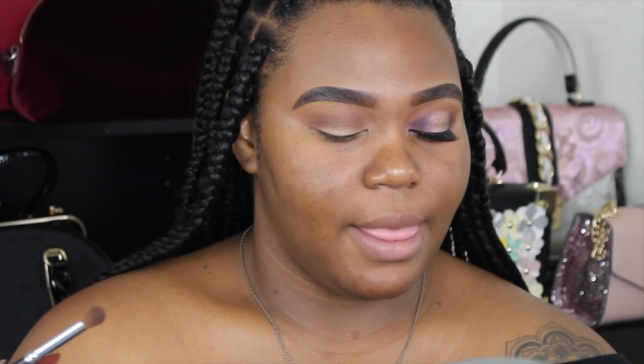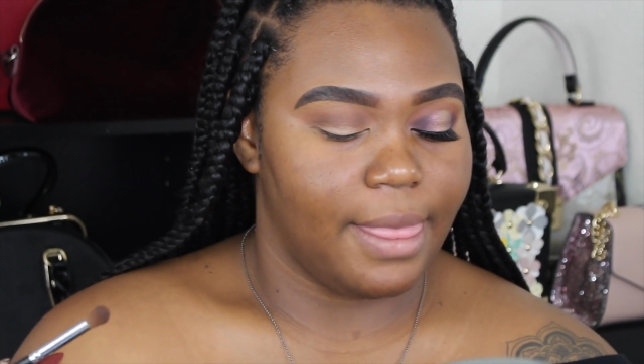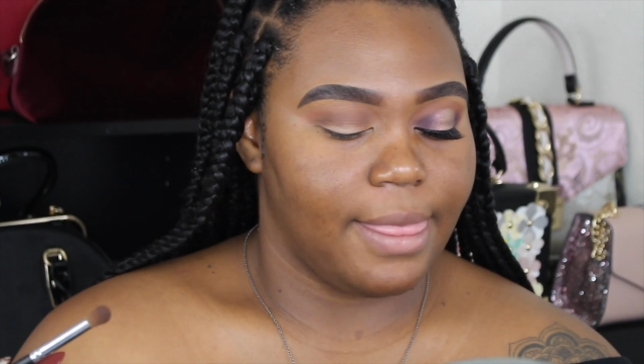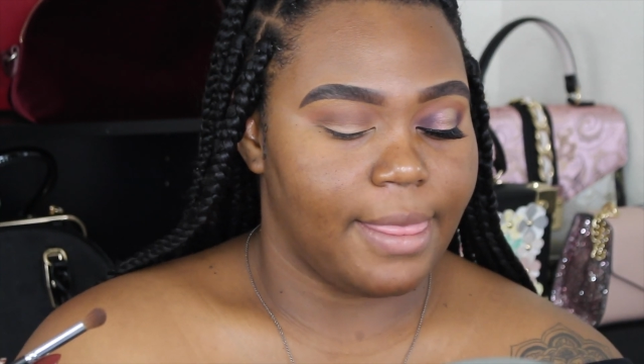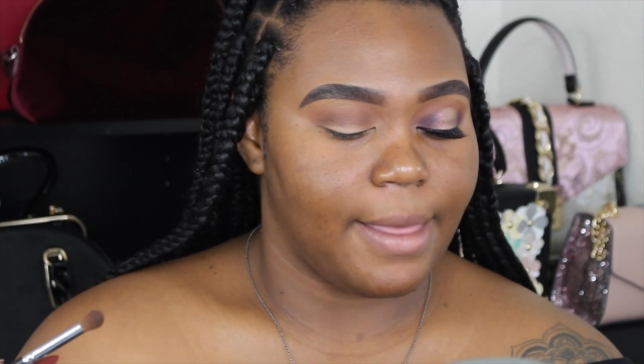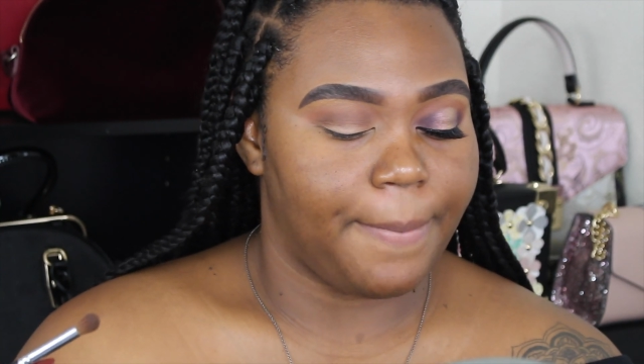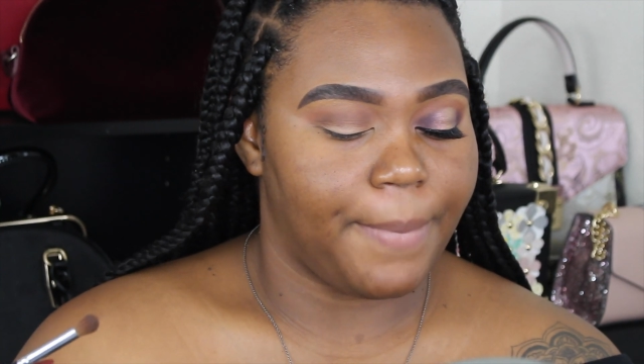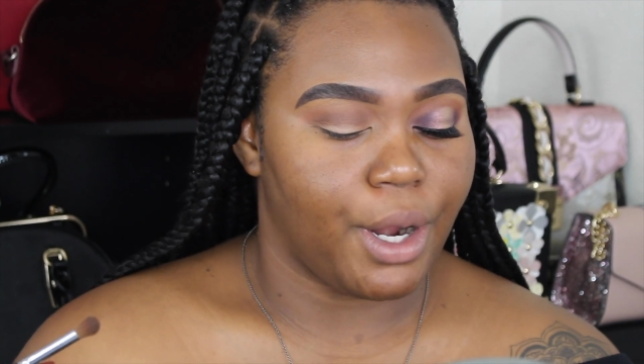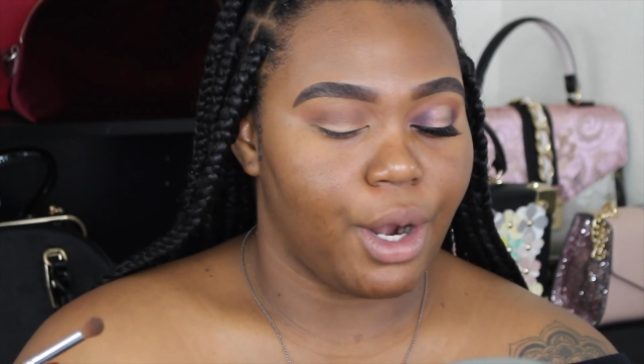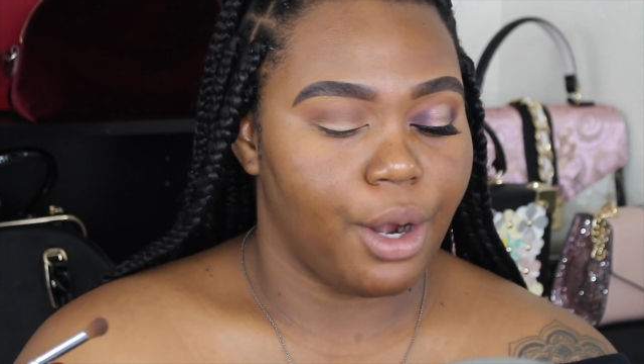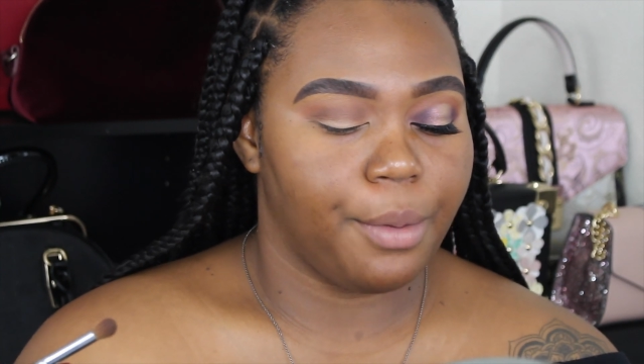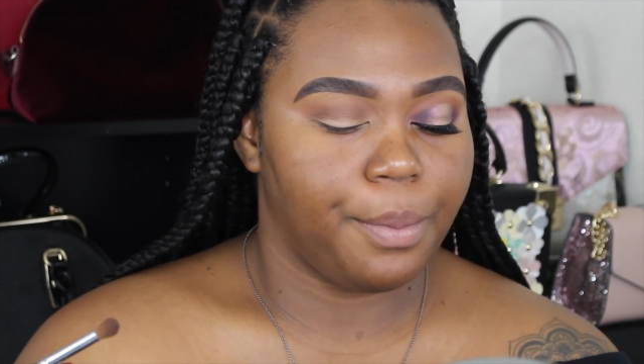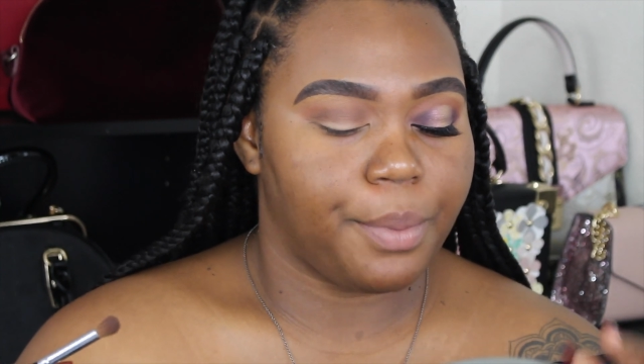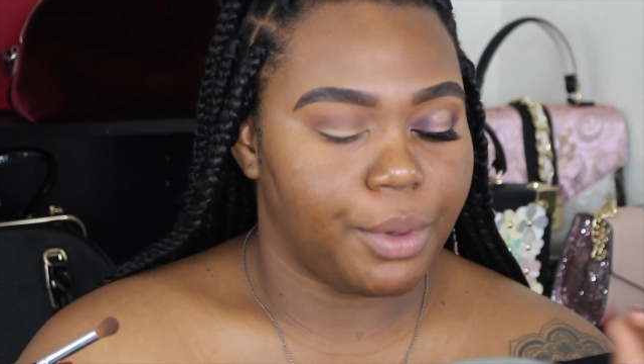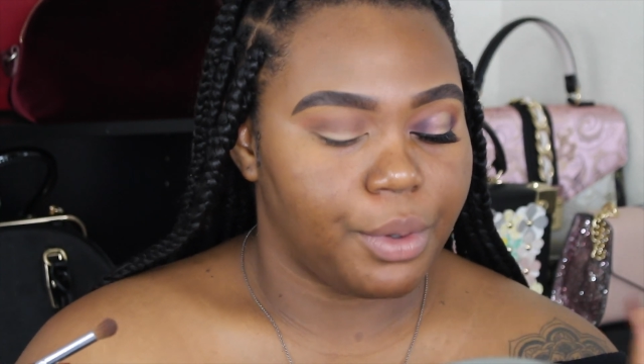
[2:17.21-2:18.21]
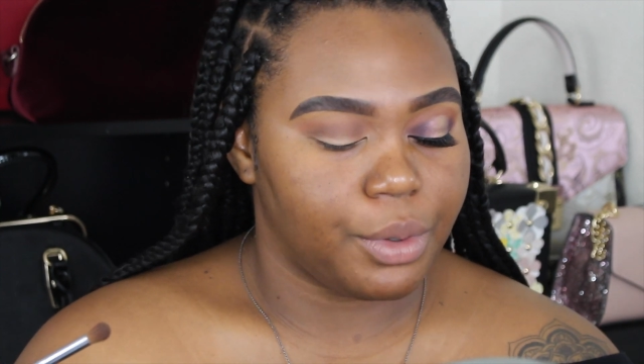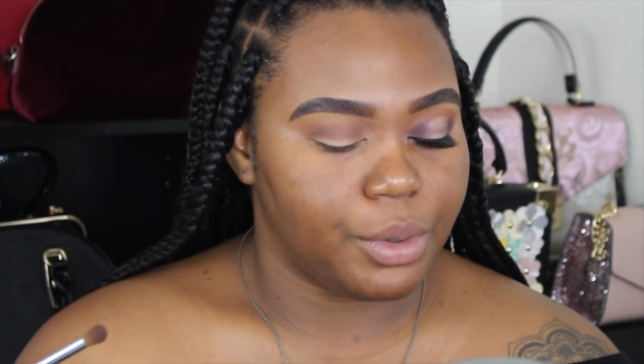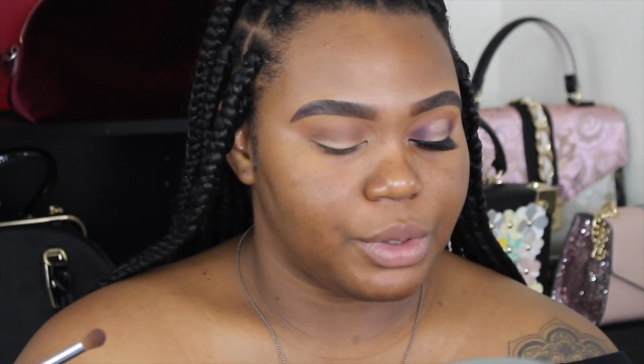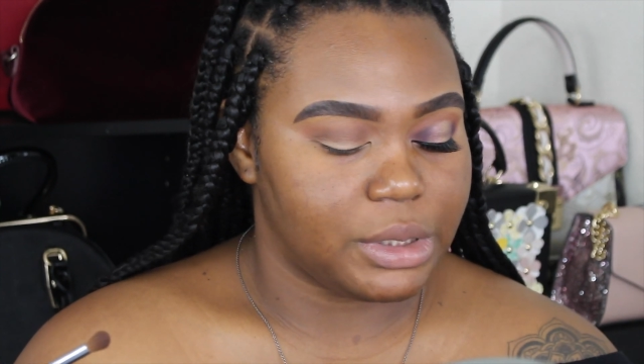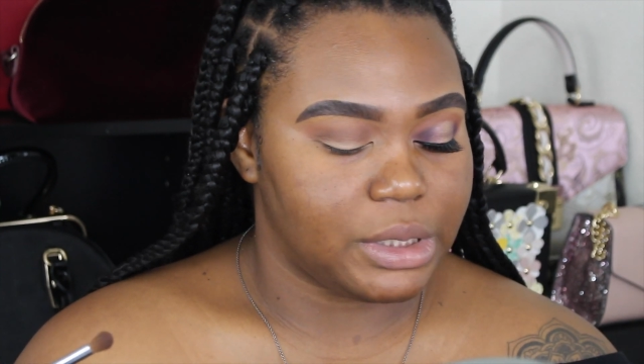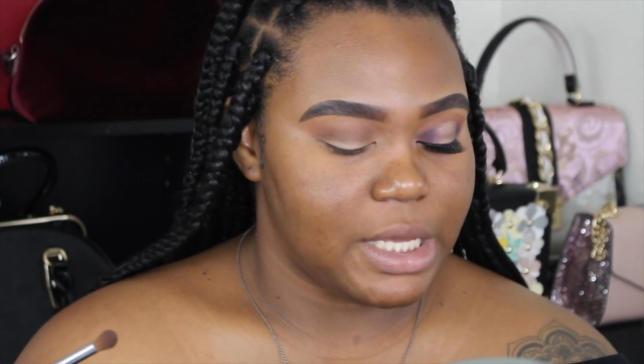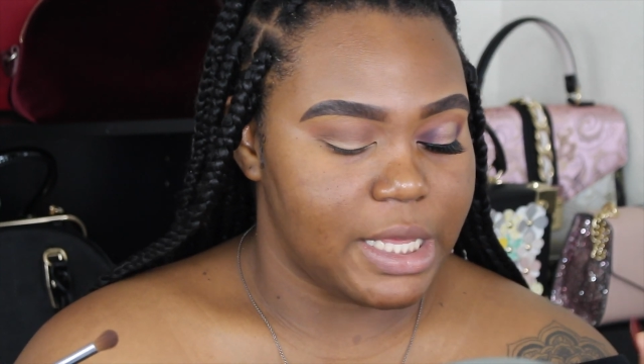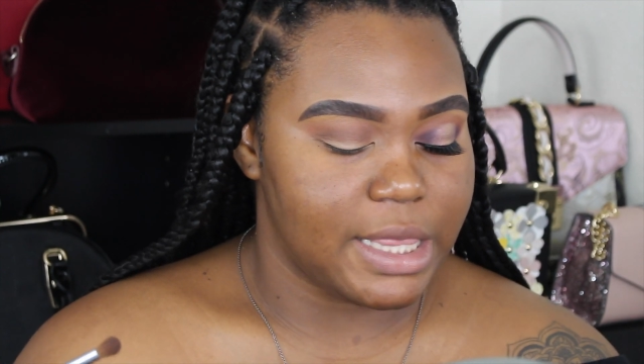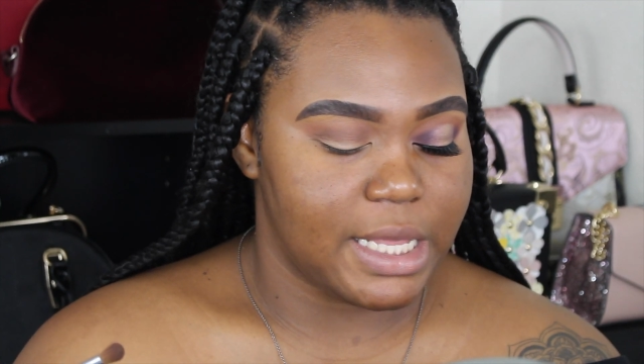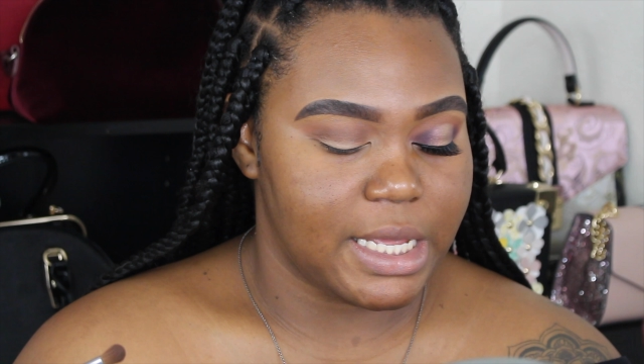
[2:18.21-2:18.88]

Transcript: the purples in